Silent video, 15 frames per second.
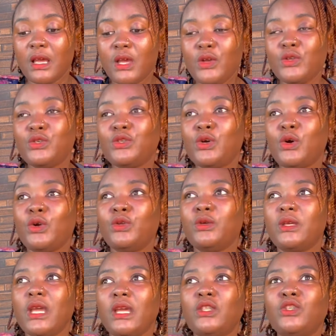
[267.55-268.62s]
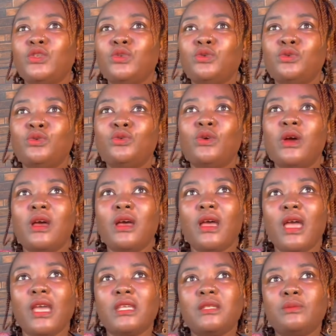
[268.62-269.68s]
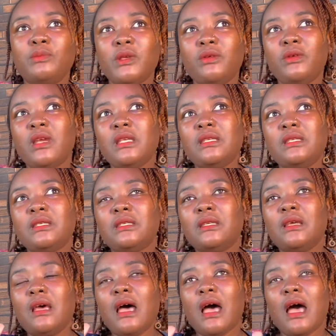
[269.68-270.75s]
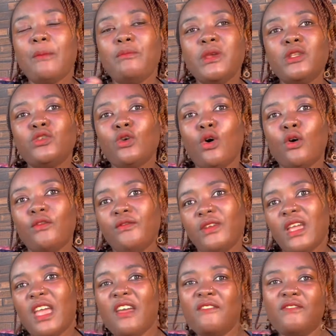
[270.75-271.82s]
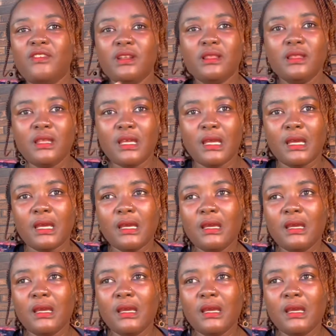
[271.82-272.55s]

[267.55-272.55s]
So you get to experience a bit of everything.